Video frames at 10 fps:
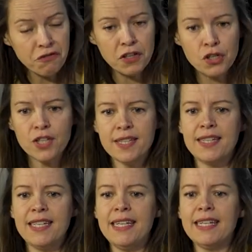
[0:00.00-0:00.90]

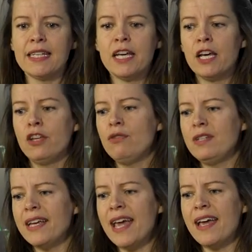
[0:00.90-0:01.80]
efficiencies,
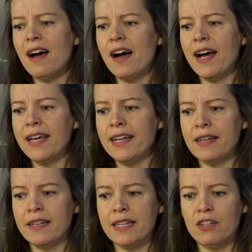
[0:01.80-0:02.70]
using A I
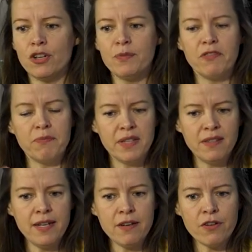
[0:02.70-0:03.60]
uh, in terms of
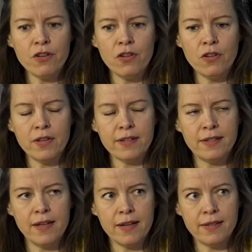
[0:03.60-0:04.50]
material
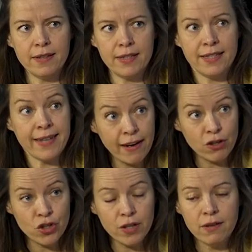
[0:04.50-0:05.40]
d
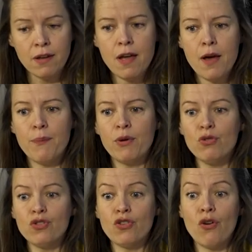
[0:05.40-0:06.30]
detection, but
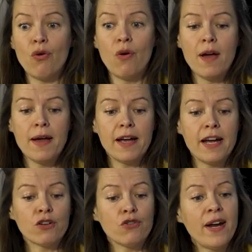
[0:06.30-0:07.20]
also
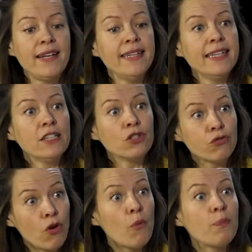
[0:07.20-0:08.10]
uh, creating
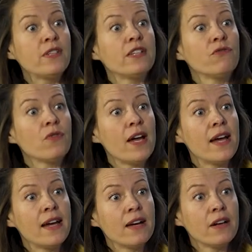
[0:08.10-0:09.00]
crops and uh,
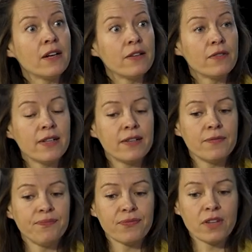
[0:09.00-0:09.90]

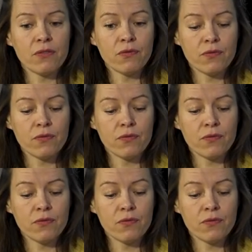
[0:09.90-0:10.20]
um,